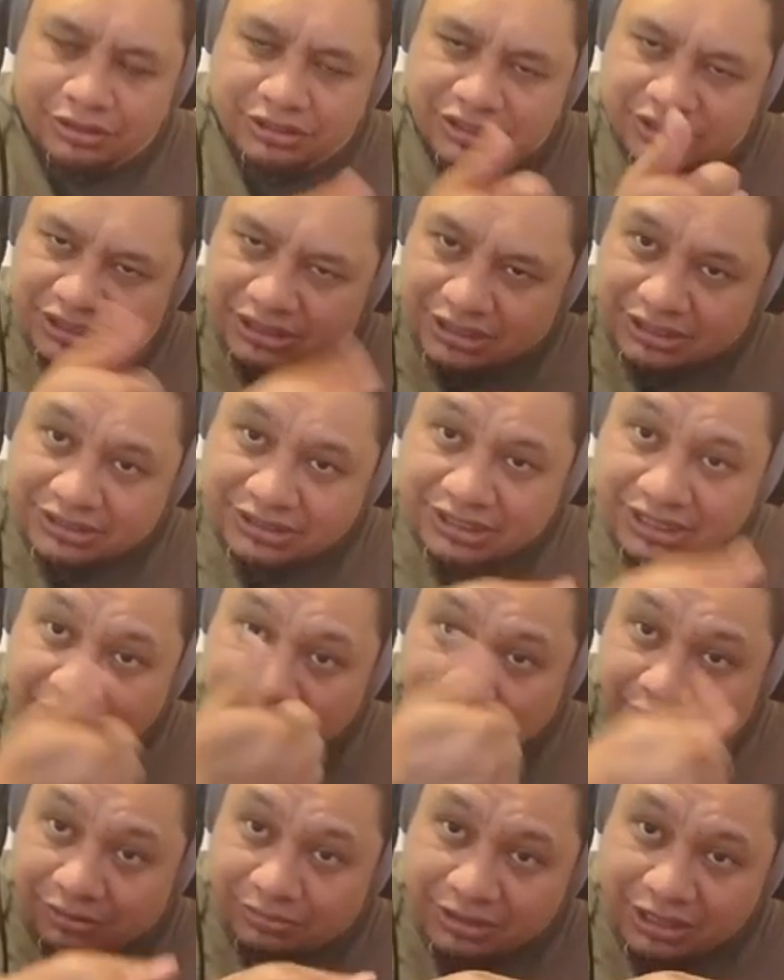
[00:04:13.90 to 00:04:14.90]
you can see
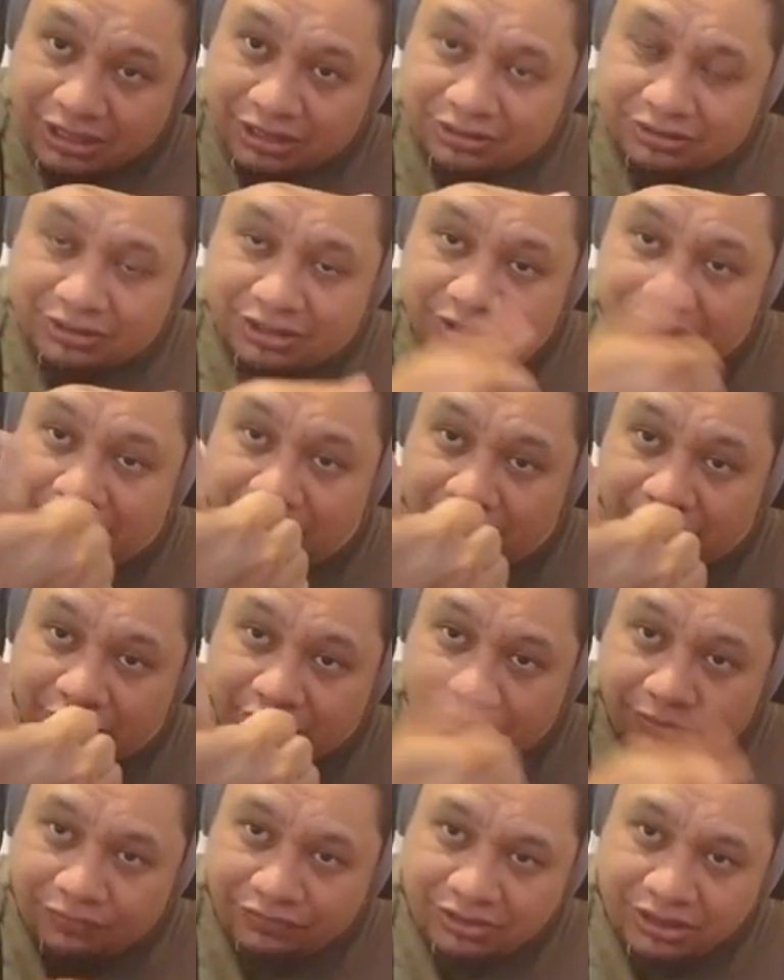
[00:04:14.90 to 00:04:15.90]
how I'm getting the
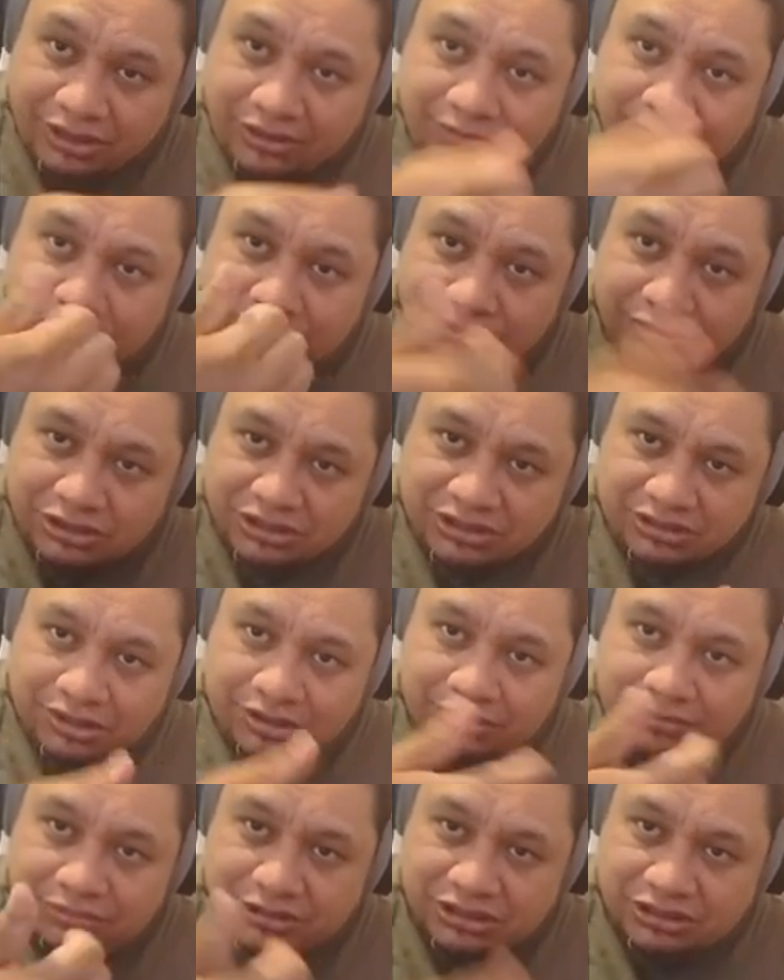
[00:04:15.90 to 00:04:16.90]
thumb,
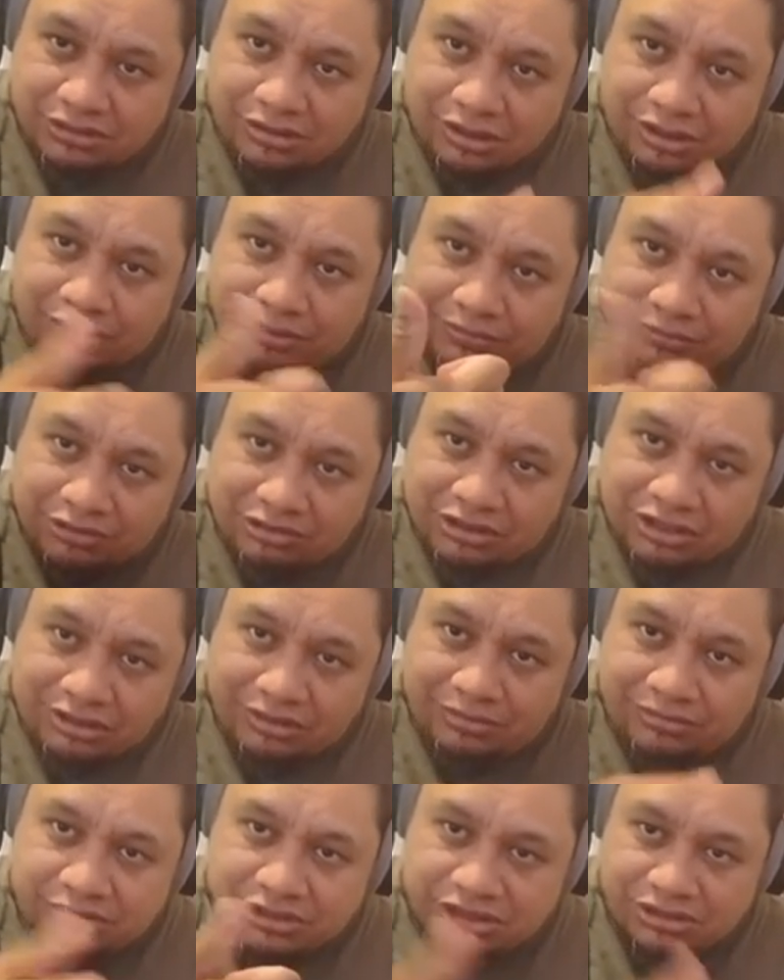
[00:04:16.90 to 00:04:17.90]
strum, strum,
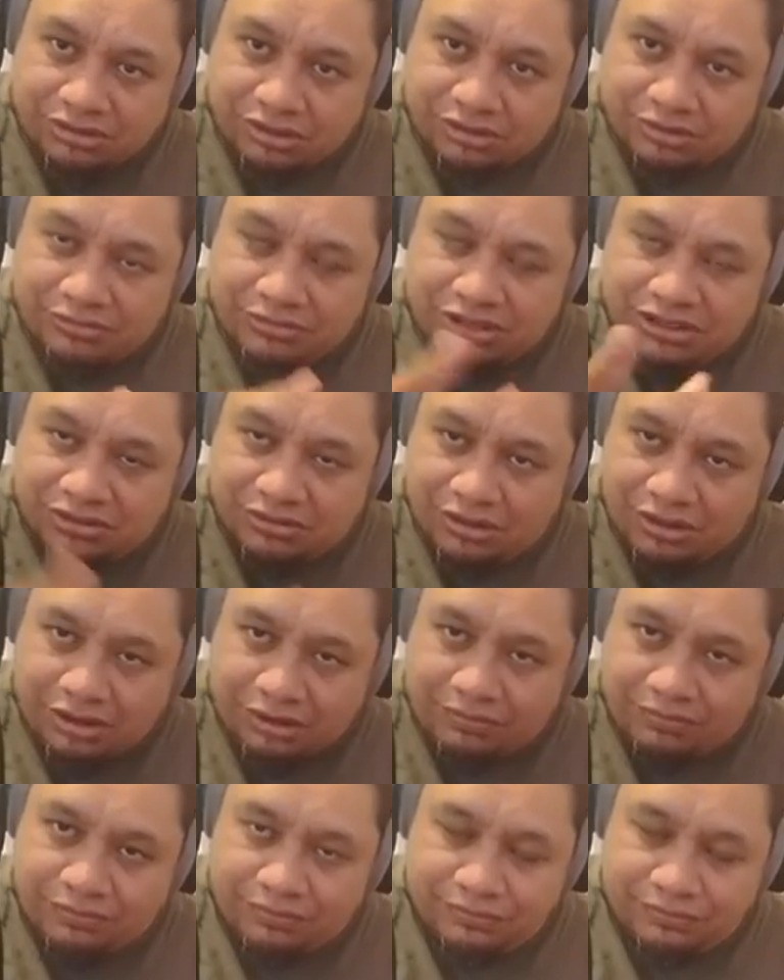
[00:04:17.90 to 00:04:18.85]
thumb, strum, strum.